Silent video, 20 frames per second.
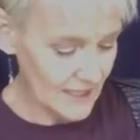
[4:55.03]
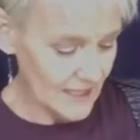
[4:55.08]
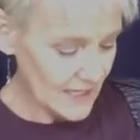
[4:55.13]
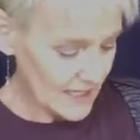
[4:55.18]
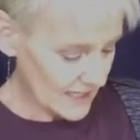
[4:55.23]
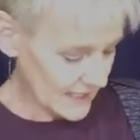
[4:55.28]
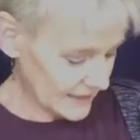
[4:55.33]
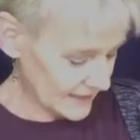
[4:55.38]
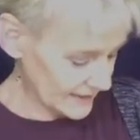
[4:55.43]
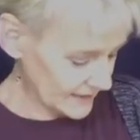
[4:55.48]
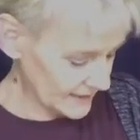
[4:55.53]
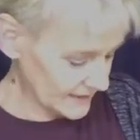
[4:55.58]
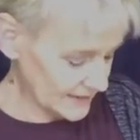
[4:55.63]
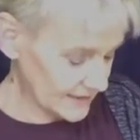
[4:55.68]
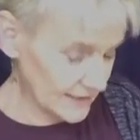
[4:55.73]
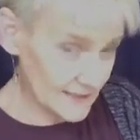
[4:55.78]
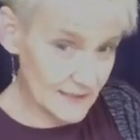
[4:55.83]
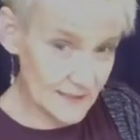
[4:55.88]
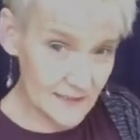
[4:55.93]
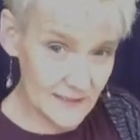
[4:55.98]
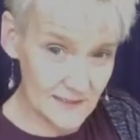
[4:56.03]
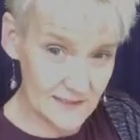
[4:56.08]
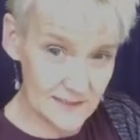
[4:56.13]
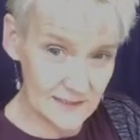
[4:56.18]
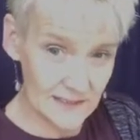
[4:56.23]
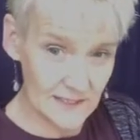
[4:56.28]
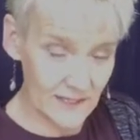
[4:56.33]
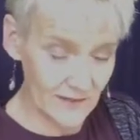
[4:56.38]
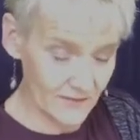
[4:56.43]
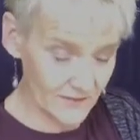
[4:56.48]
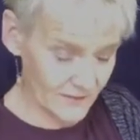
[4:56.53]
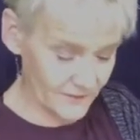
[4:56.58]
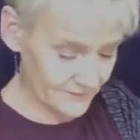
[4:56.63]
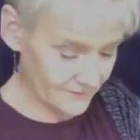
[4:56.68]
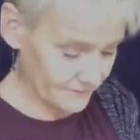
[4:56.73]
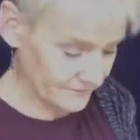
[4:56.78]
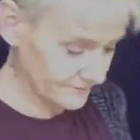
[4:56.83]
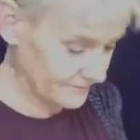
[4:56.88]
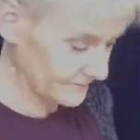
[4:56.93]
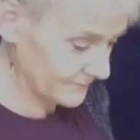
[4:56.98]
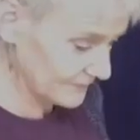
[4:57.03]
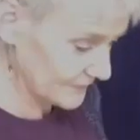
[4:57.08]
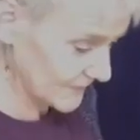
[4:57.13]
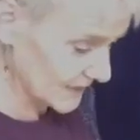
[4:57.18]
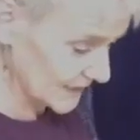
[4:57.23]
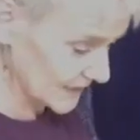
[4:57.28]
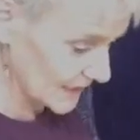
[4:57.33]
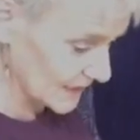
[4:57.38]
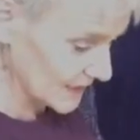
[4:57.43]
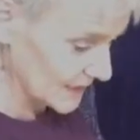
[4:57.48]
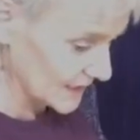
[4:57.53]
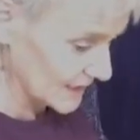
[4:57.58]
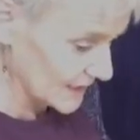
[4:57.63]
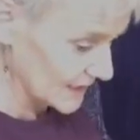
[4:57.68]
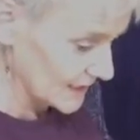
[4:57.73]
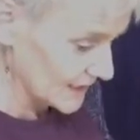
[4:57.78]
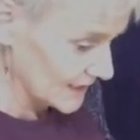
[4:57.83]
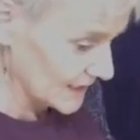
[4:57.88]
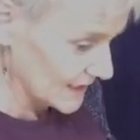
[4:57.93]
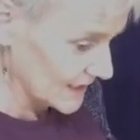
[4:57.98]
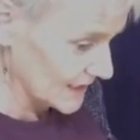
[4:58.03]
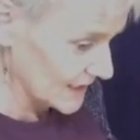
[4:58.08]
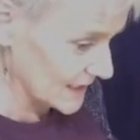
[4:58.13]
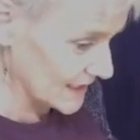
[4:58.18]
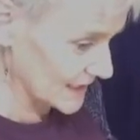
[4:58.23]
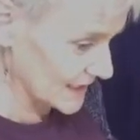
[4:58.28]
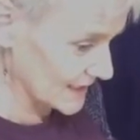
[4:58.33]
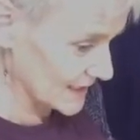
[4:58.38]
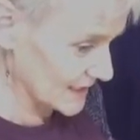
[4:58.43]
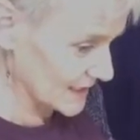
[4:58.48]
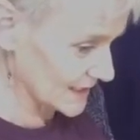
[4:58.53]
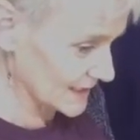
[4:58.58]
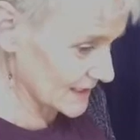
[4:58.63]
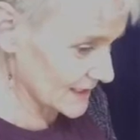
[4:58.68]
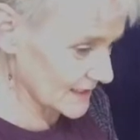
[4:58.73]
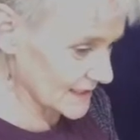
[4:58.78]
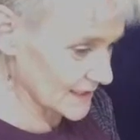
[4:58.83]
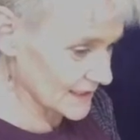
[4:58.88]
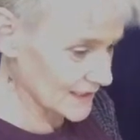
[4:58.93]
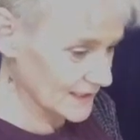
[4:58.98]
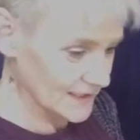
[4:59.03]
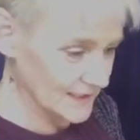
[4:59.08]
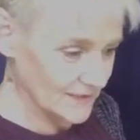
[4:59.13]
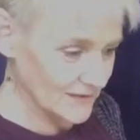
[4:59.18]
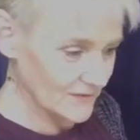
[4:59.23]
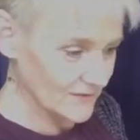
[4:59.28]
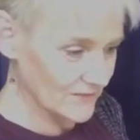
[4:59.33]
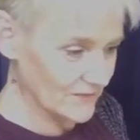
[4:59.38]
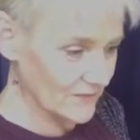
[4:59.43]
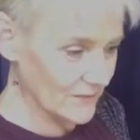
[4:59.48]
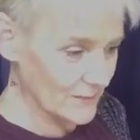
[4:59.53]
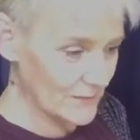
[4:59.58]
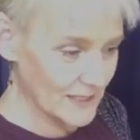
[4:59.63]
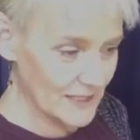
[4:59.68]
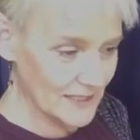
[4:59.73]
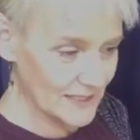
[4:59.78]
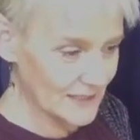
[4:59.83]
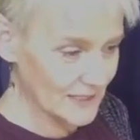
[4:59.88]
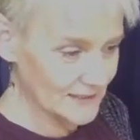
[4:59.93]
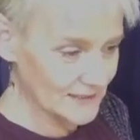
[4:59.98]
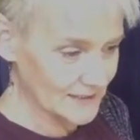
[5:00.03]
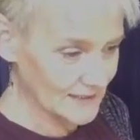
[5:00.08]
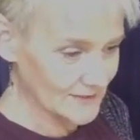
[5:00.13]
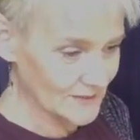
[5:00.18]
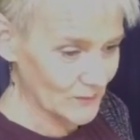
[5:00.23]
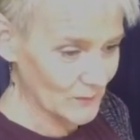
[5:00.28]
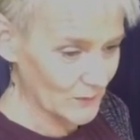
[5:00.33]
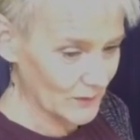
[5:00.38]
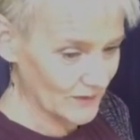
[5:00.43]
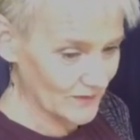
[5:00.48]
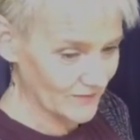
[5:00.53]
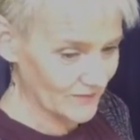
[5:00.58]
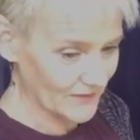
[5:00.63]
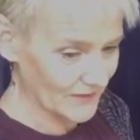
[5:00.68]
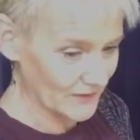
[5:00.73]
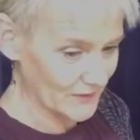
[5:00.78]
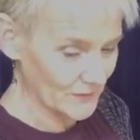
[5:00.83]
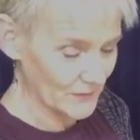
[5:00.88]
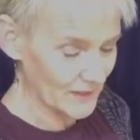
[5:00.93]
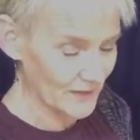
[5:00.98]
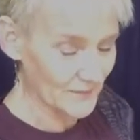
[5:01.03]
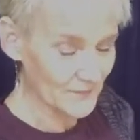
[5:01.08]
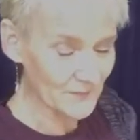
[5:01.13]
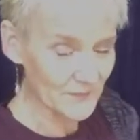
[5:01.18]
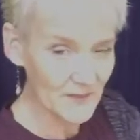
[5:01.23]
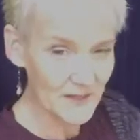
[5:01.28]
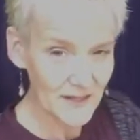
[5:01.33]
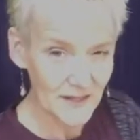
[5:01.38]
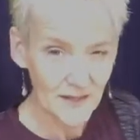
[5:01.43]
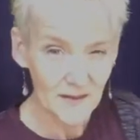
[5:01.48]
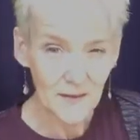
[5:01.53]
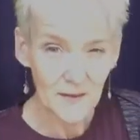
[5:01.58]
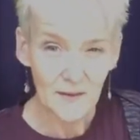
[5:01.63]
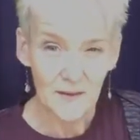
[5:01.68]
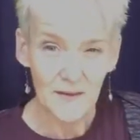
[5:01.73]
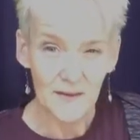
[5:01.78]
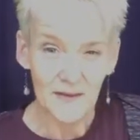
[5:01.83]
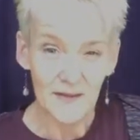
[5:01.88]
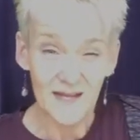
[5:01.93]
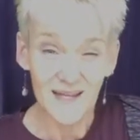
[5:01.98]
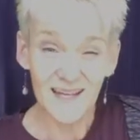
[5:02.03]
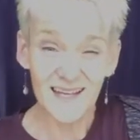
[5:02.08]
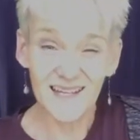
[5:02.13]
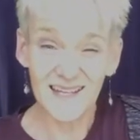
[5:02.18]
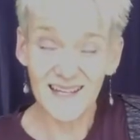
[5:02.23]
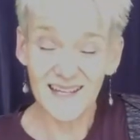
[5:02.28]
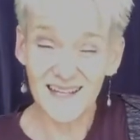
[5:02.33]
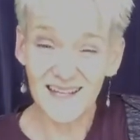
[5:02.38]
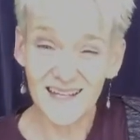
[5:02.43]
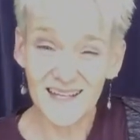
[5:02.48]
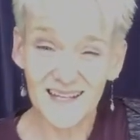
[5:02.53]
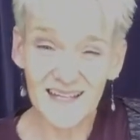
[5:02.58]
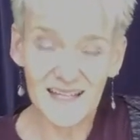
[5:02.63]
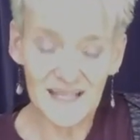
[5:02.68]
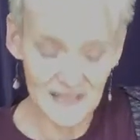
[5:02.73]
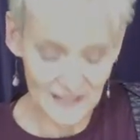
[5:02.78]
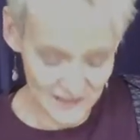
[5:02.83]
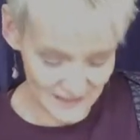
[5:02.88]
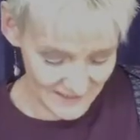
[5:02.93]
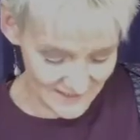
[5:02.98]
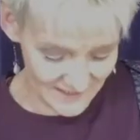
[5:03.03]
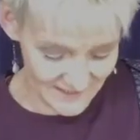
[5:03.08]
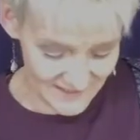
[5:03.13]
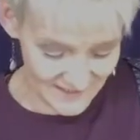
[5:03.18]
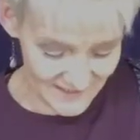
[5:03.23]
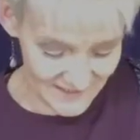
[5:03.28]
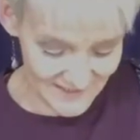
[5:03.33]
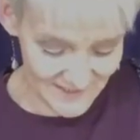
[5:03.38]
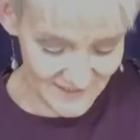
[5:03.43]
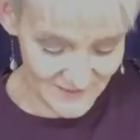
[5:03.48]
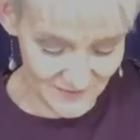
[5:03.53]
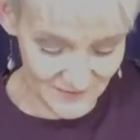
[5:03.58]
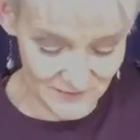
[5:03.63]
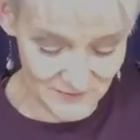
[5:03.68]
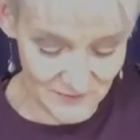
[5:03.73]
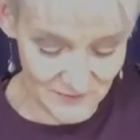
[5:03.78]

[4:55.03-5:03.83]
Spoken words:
I'm going to test these together. And for me, that doesn't work very well. And this is going to